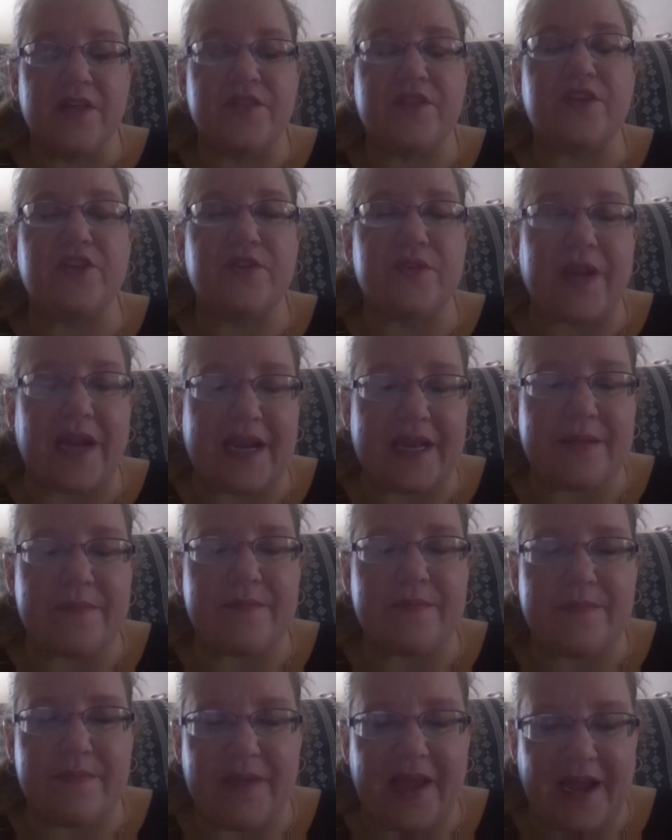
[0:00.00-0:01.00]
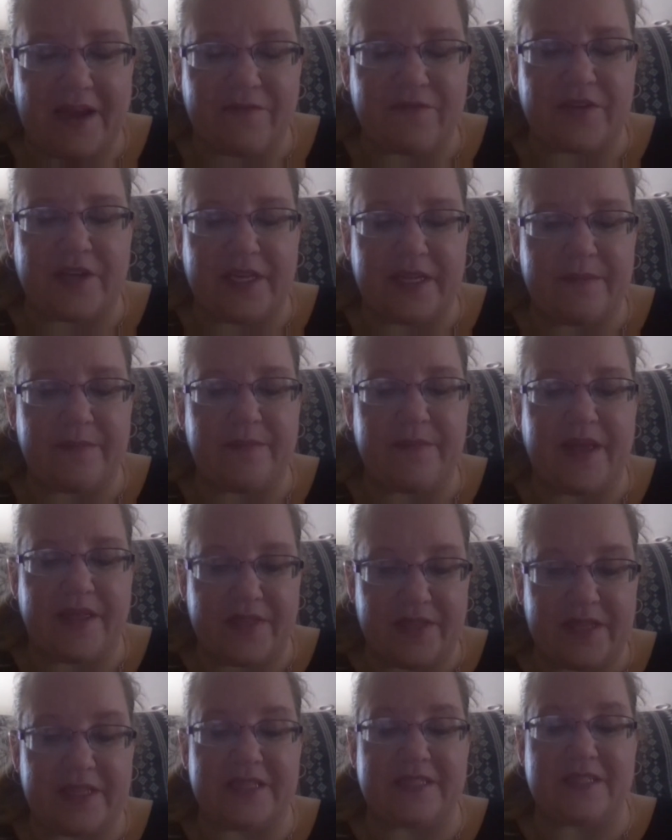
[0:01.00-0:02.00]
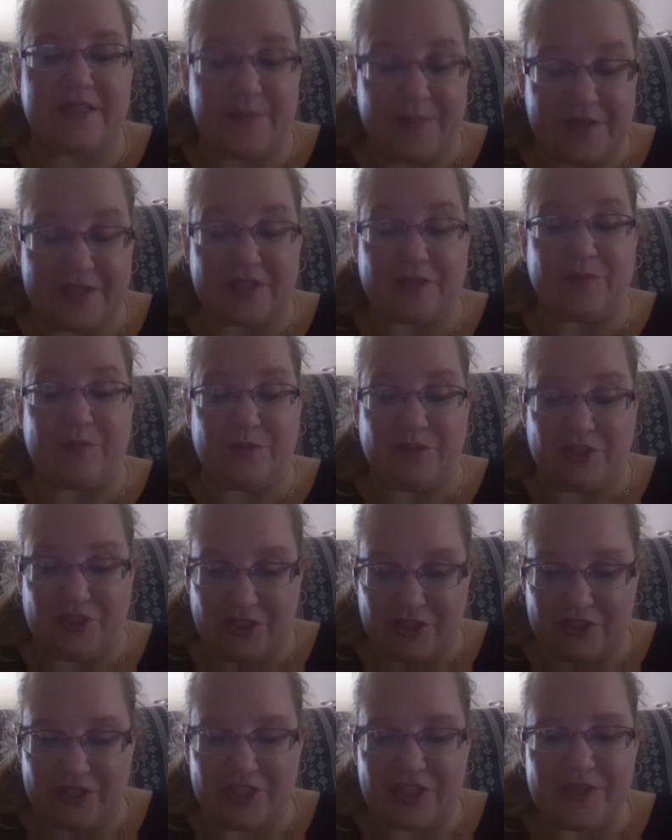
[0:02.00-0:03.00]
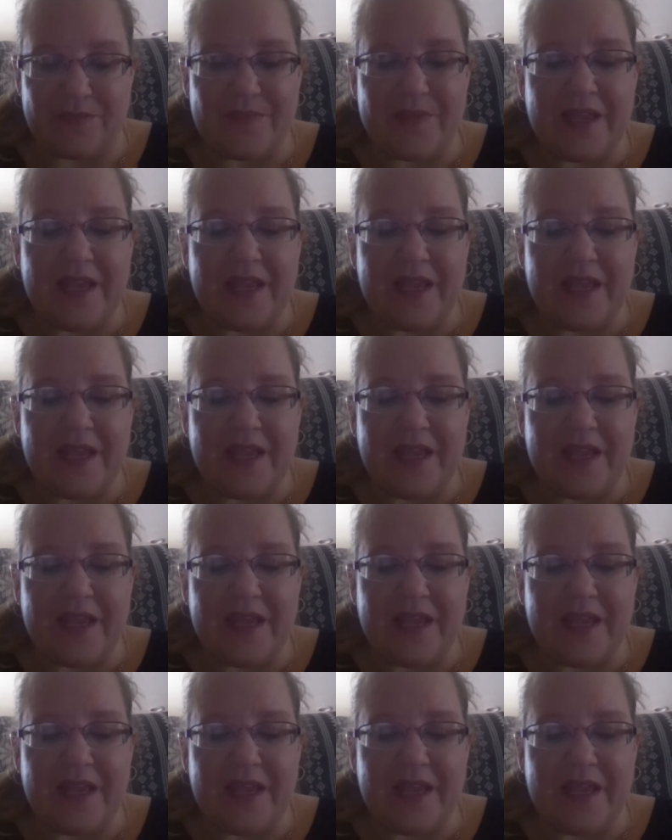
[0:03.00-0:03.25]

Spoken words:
the United African Methodist Episcopal Church.